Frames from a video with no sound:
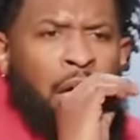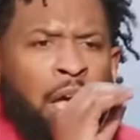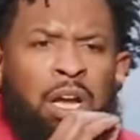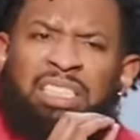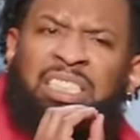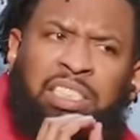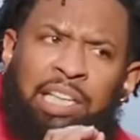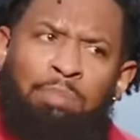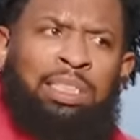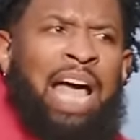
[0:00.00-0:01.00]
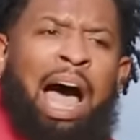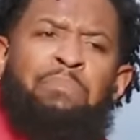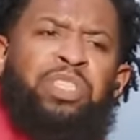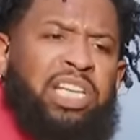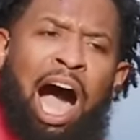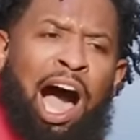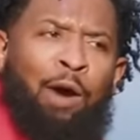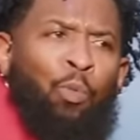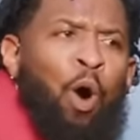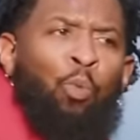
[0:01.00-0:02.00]
Because sometimes
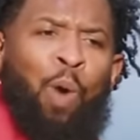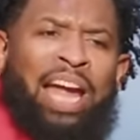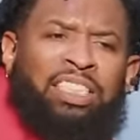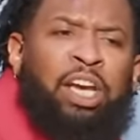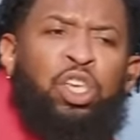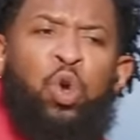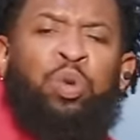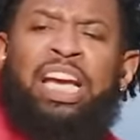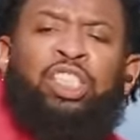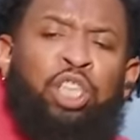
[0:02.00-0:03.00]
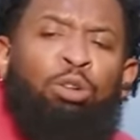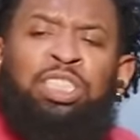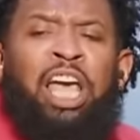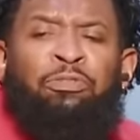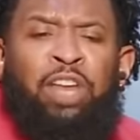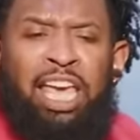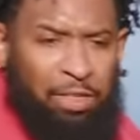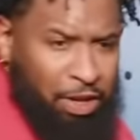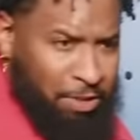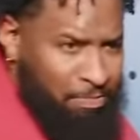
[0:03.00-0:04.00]
God won't wait till you get yourself together